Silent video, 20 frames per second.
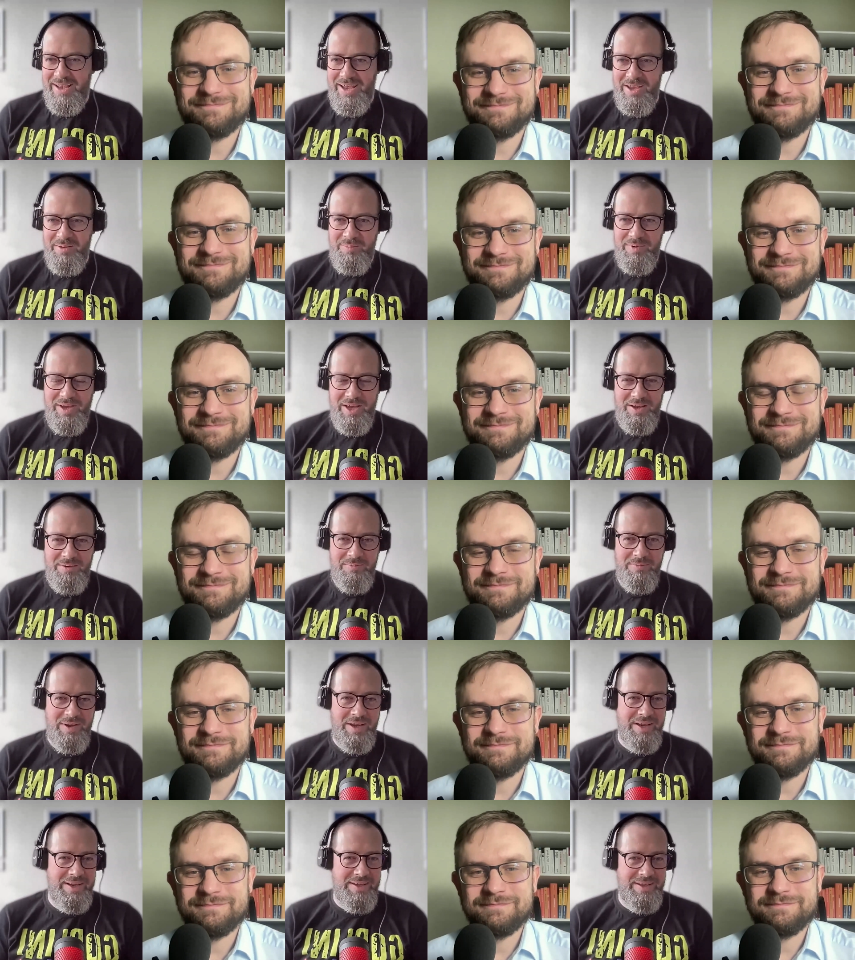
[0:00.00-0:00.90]
Speaker 1: and abm
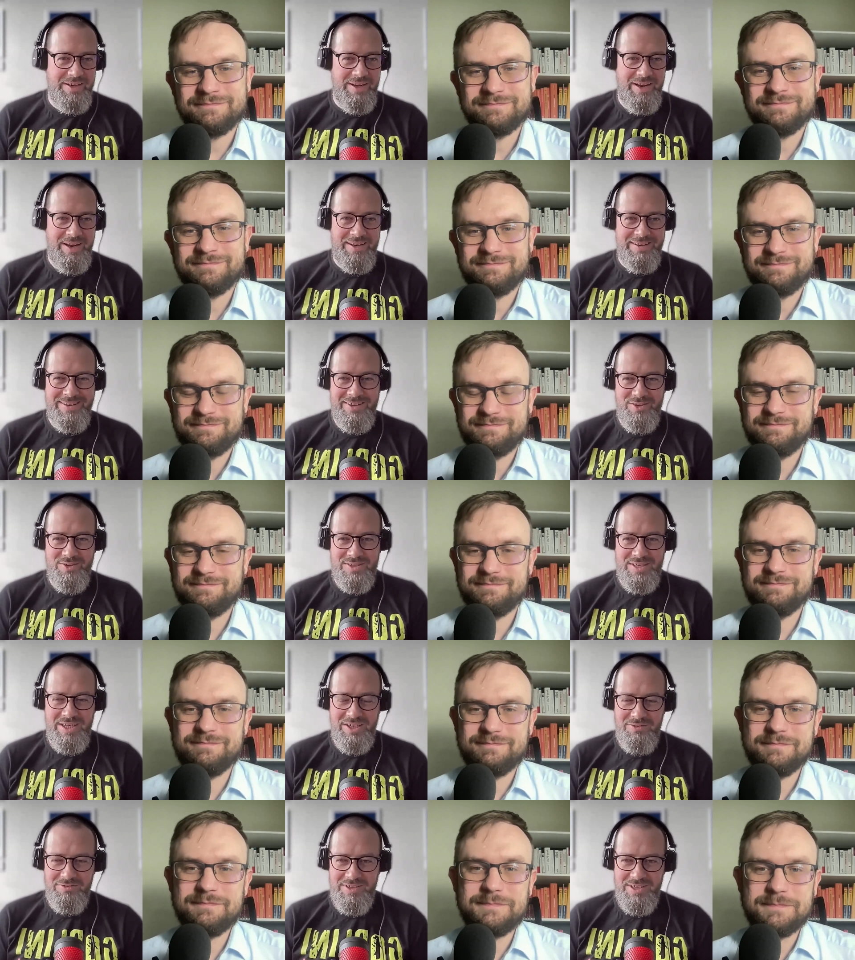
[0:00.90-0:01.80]
and, and
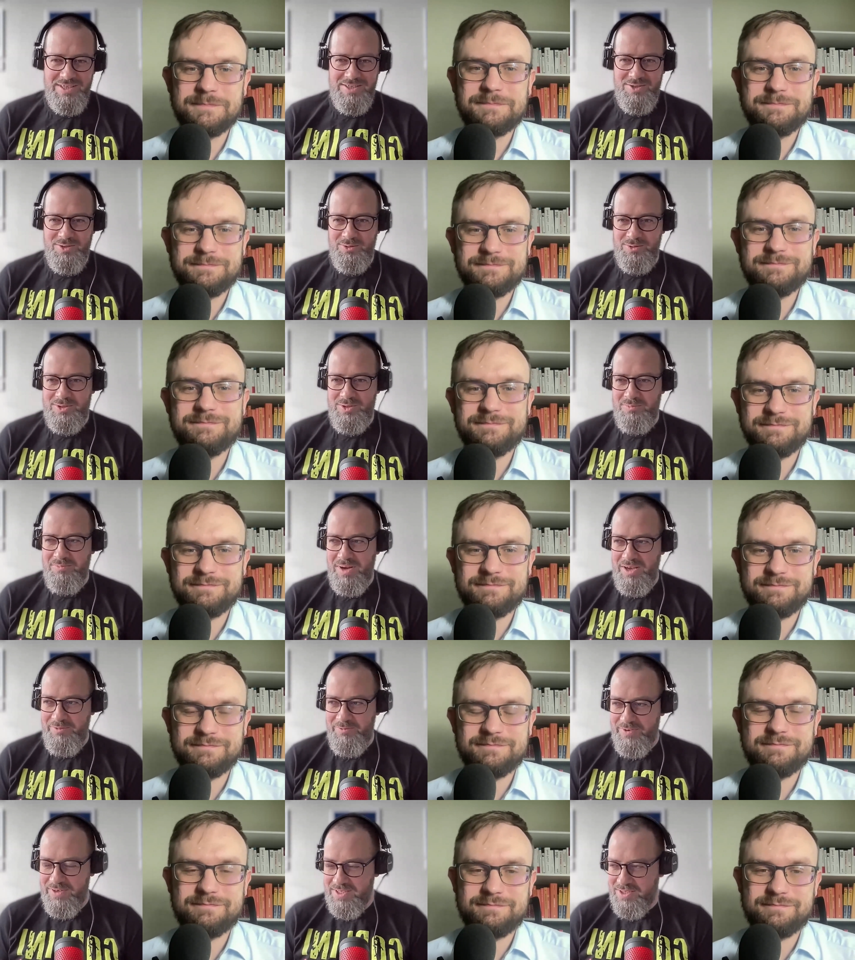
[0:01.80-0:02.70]
those kind of things so so
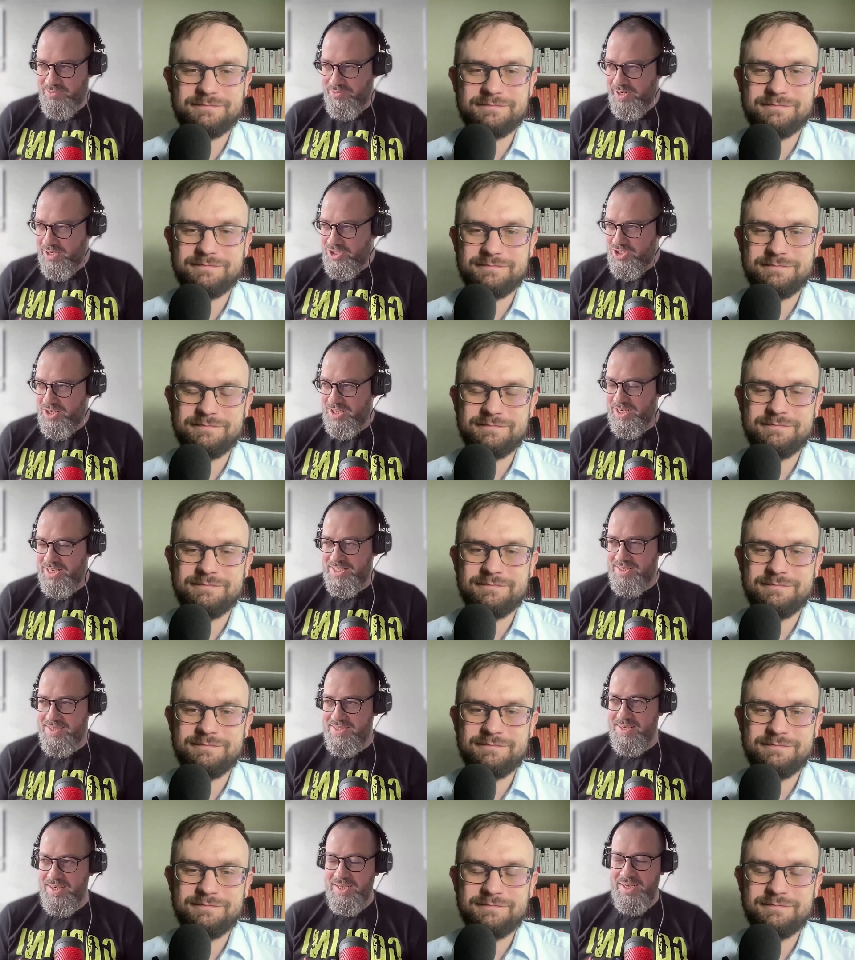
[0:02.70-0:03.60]
my first question
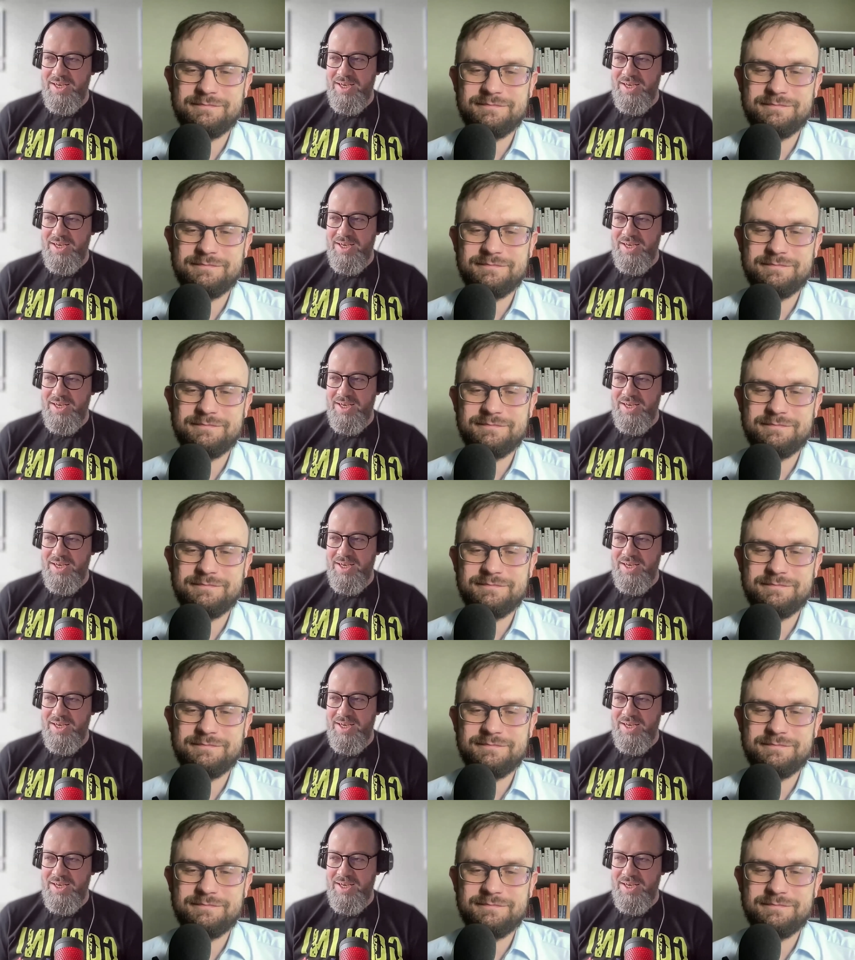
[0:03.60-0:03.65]
is